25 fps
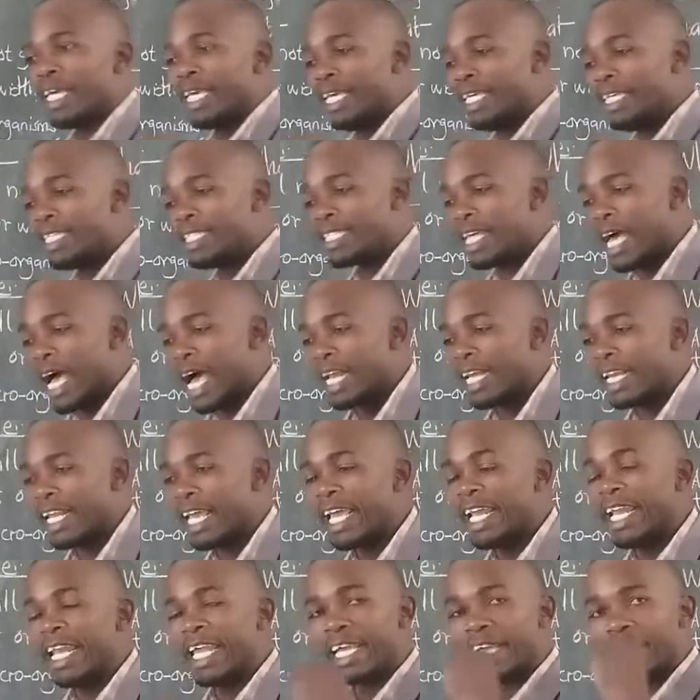is an
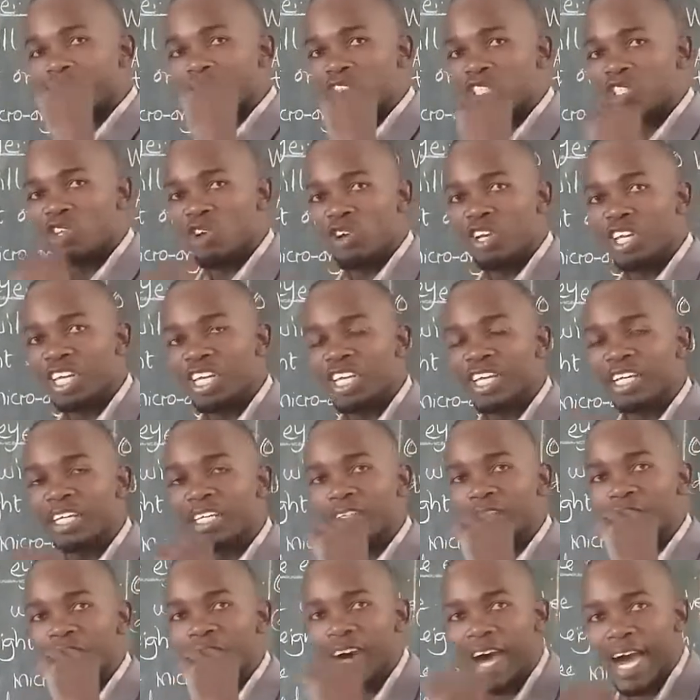electronic
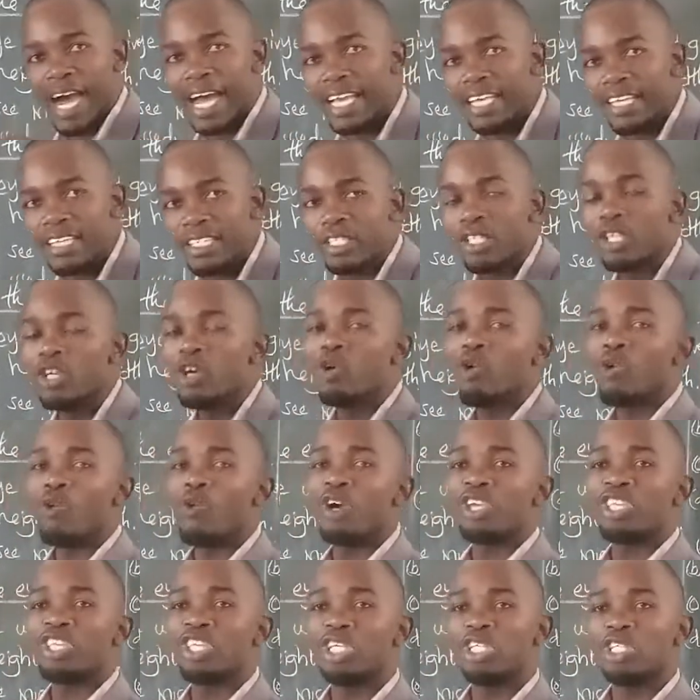device
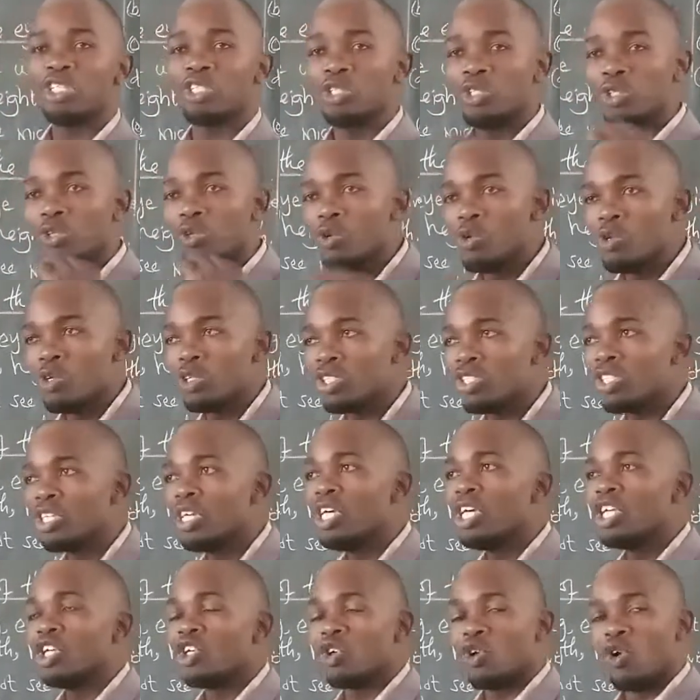which is used
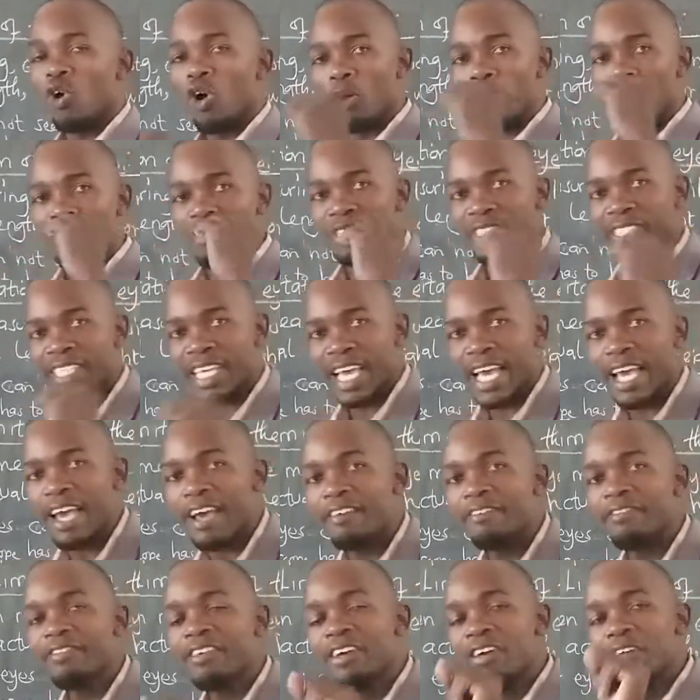to
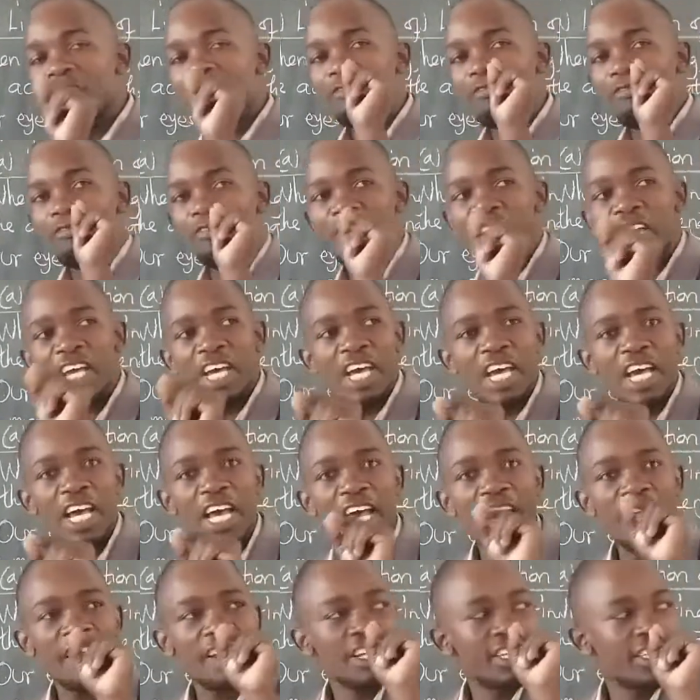observe
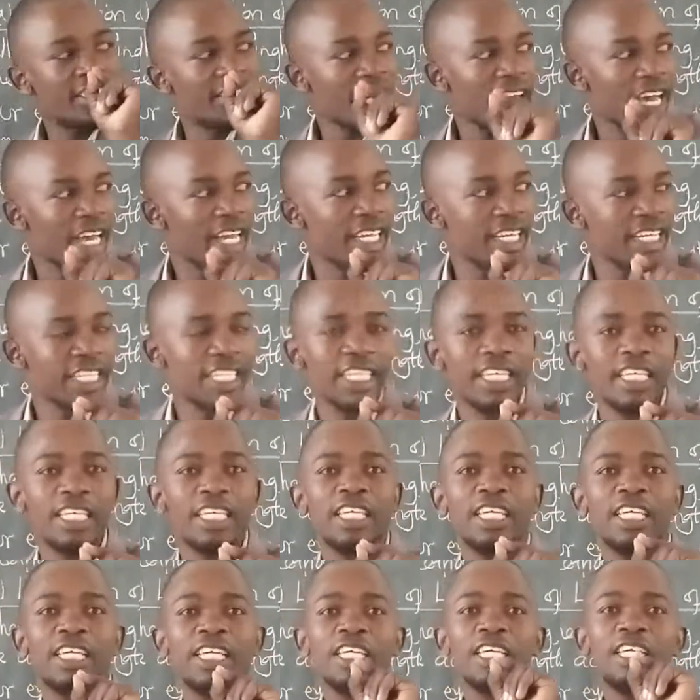very
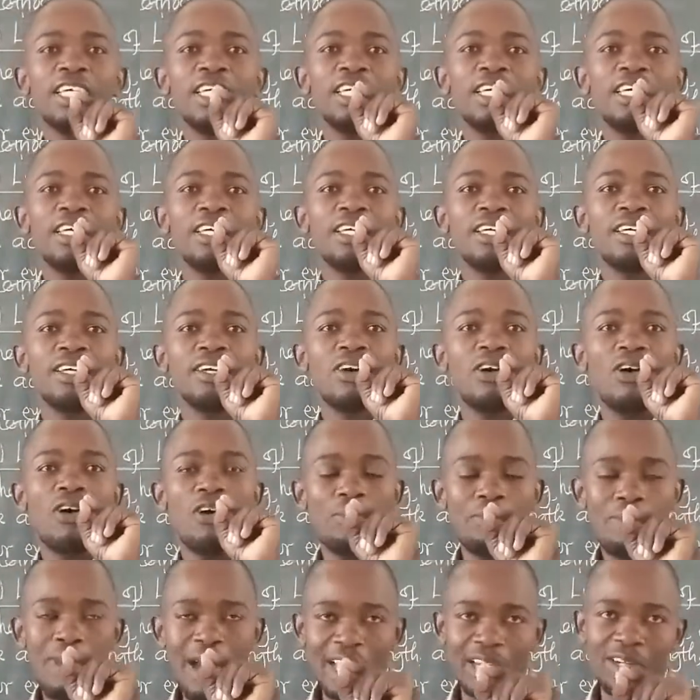tiny
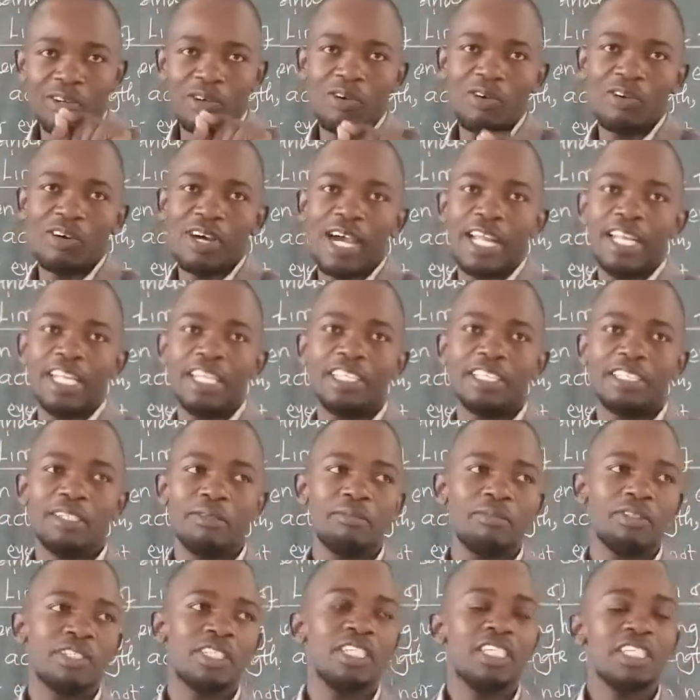
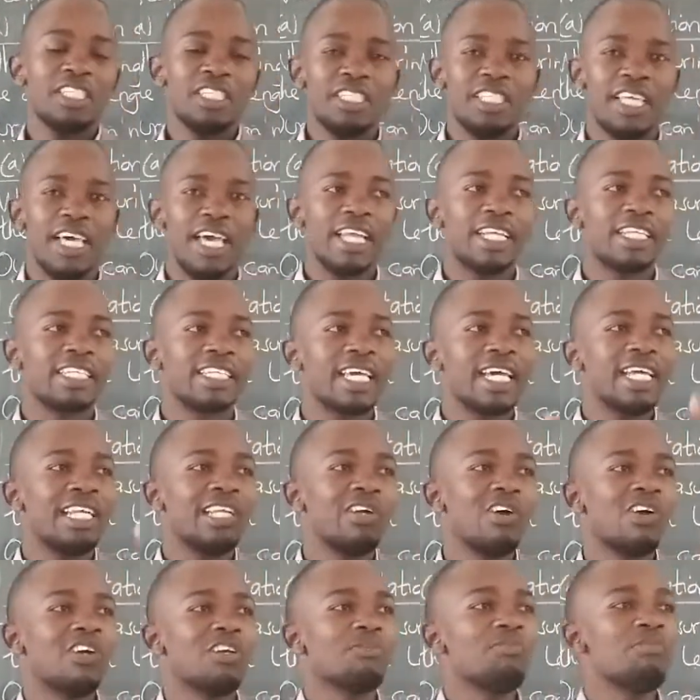microorganisms that
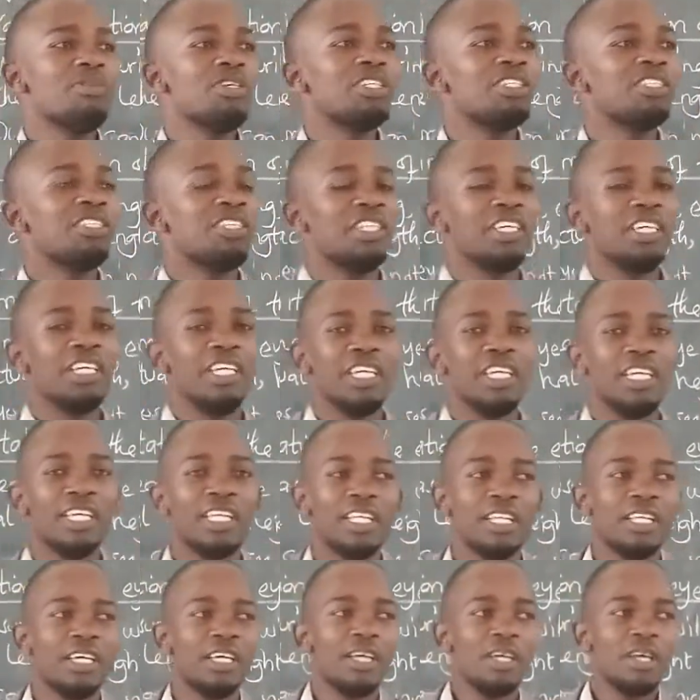cannot be
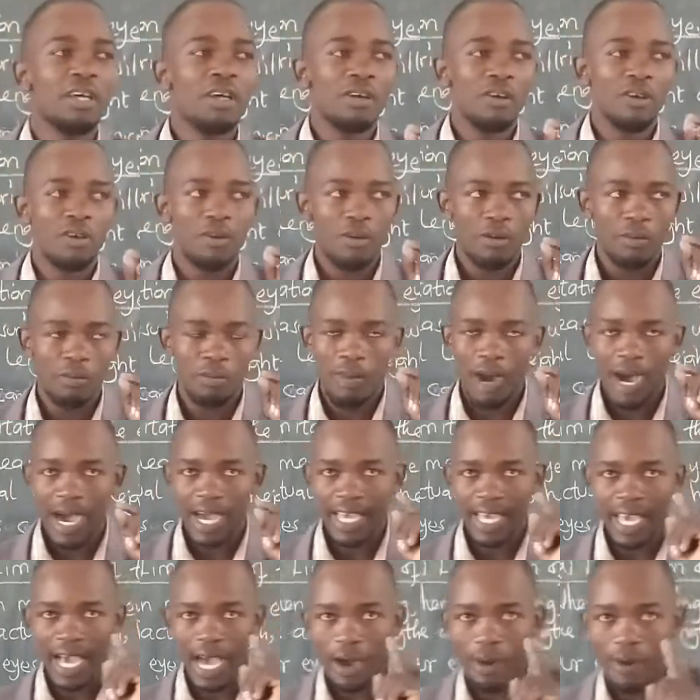seen
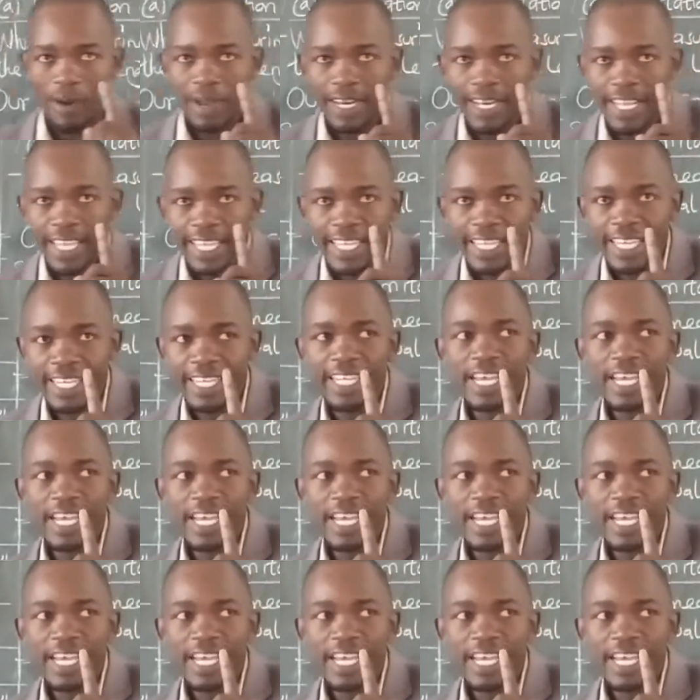by our naked